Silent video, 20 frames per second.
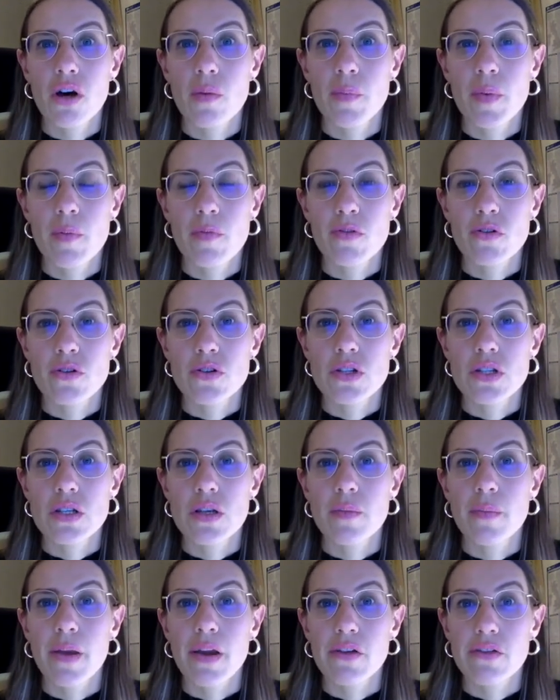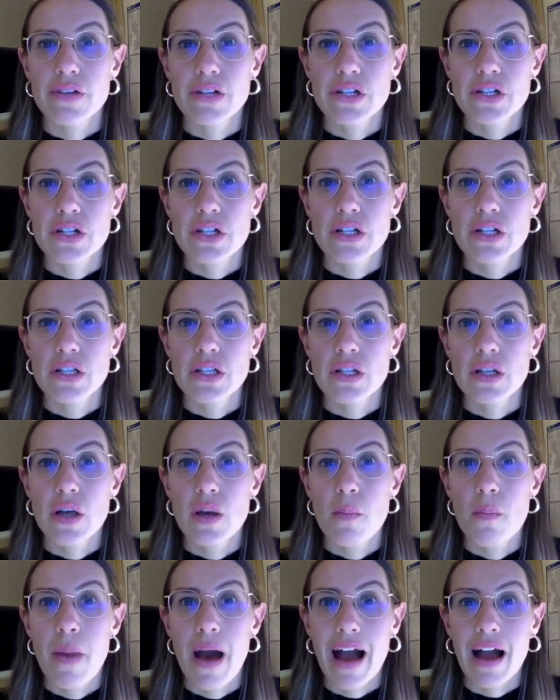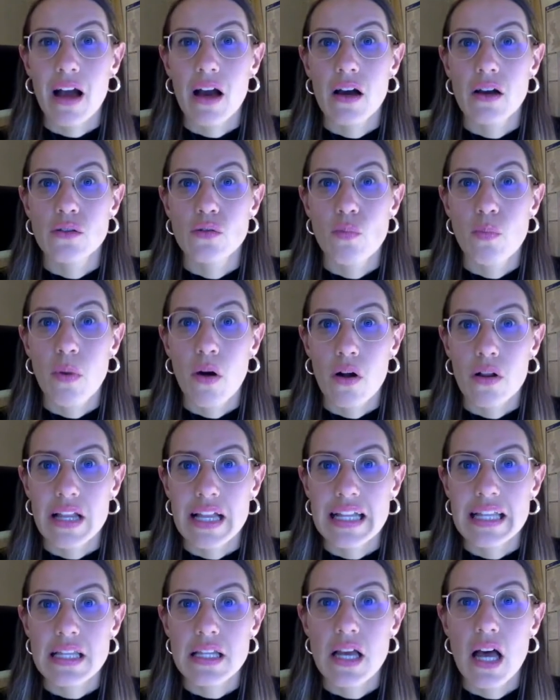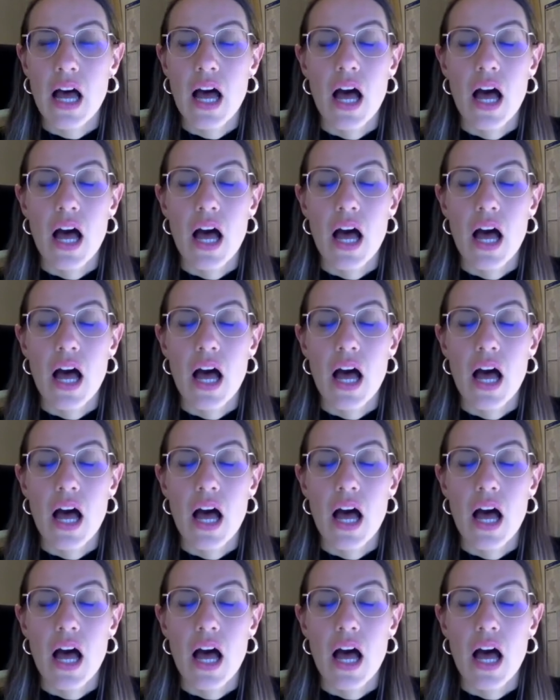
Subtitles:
people's migration back to Poland.